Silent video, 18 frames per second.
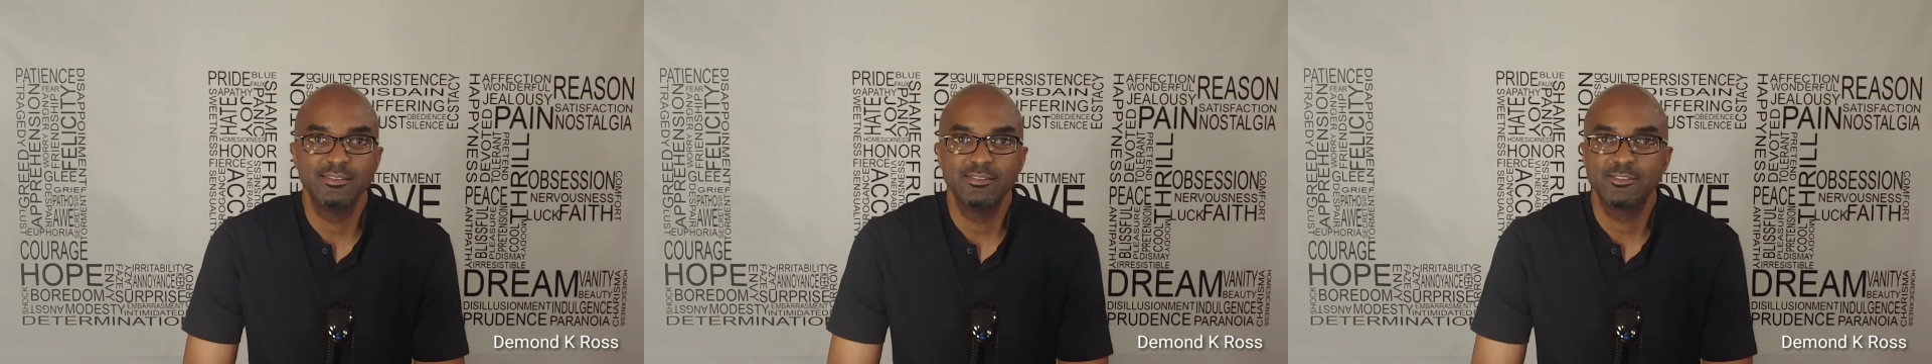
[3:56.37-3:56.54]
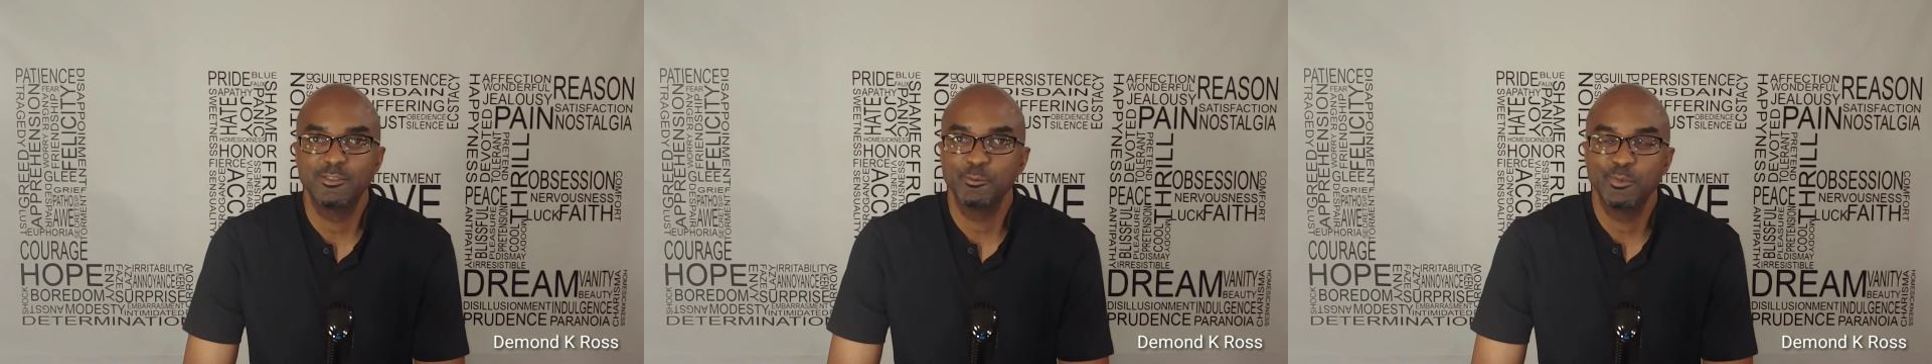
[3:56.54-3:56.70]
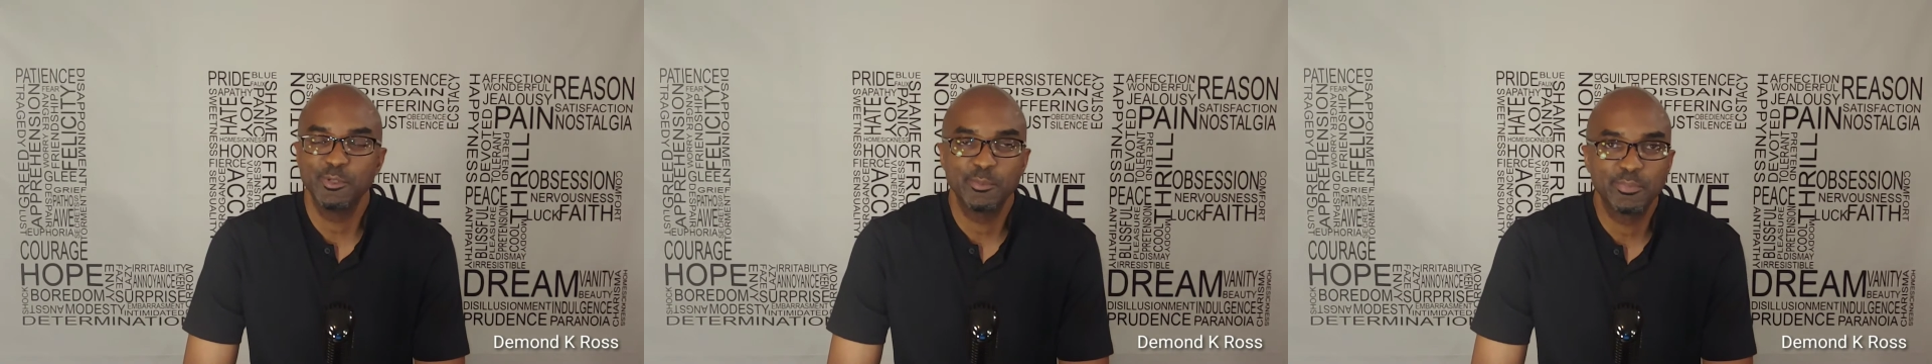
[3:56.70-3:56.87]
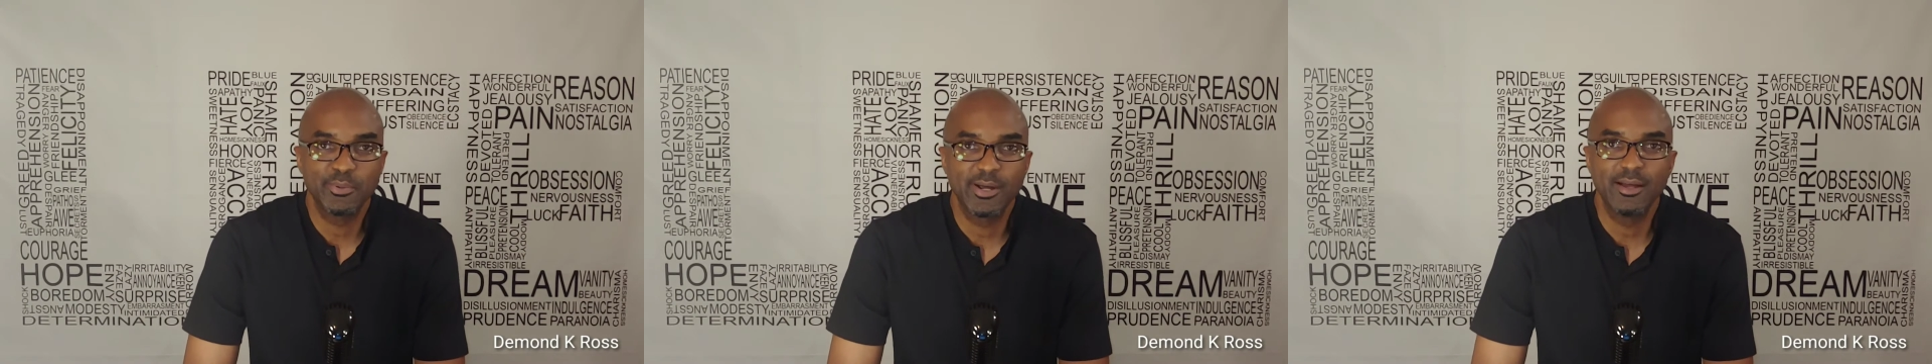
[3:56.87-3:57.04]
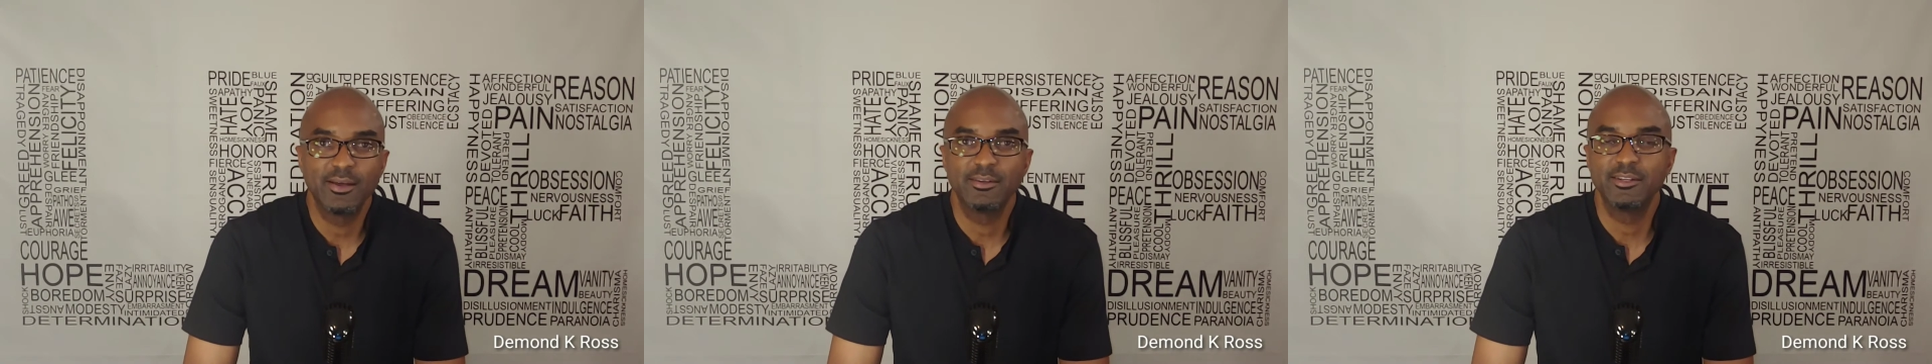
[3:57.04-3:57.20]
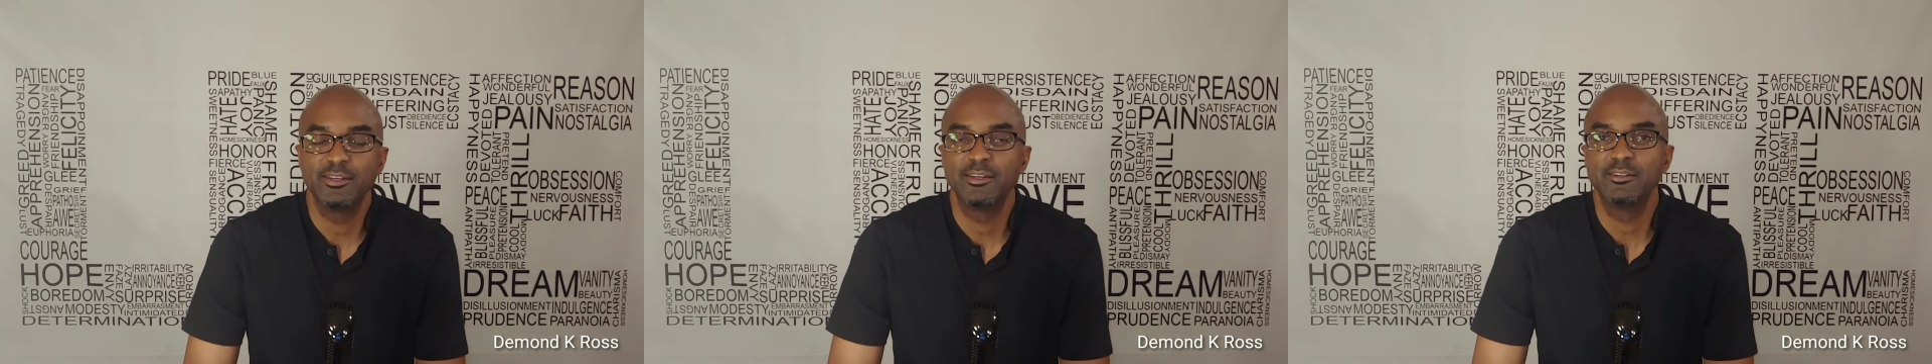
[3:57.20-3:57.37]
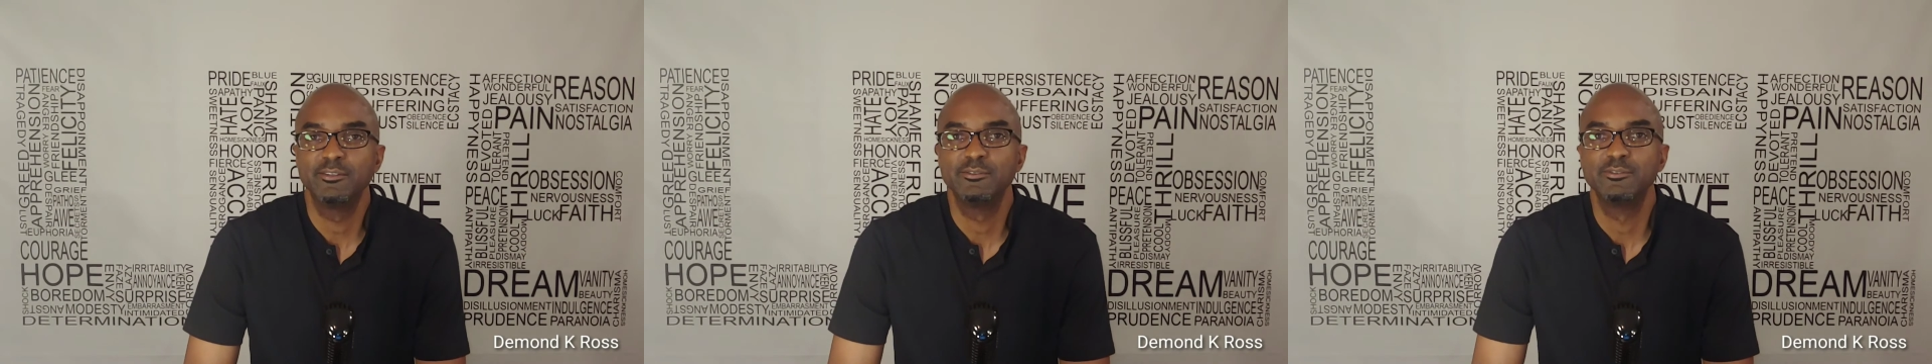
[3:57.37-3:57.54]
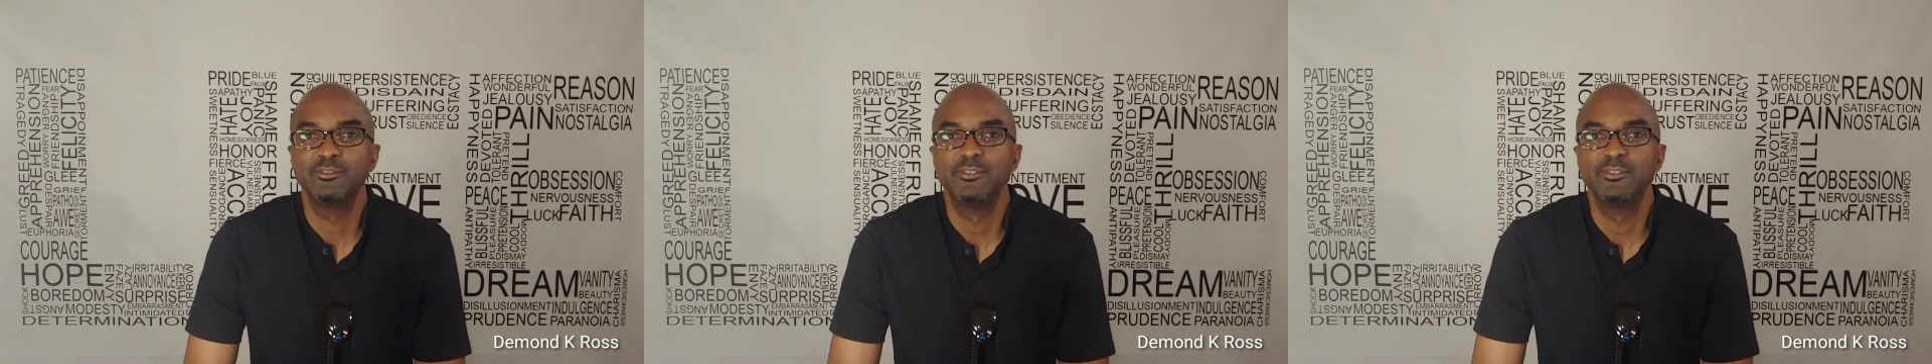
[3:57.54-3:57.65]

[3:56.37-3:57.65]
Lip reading: to be proud of.